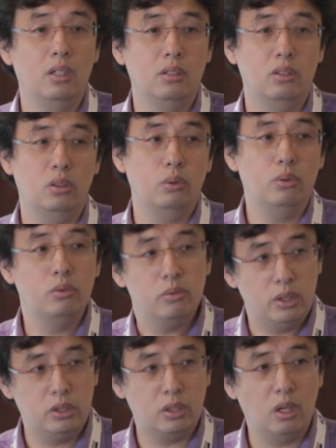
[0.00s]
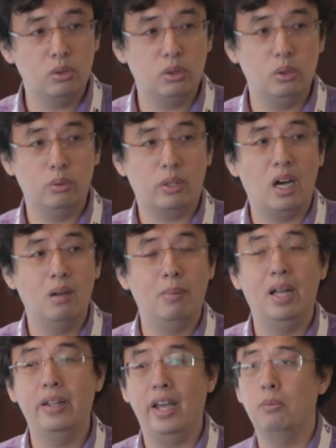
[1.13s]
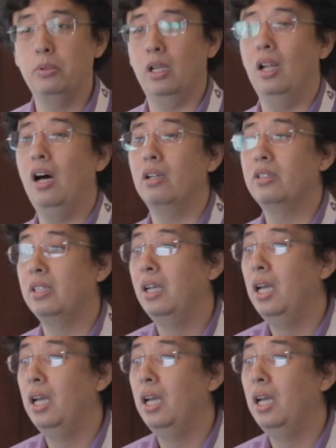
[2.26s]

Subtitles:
So it's also Kanban helps a lot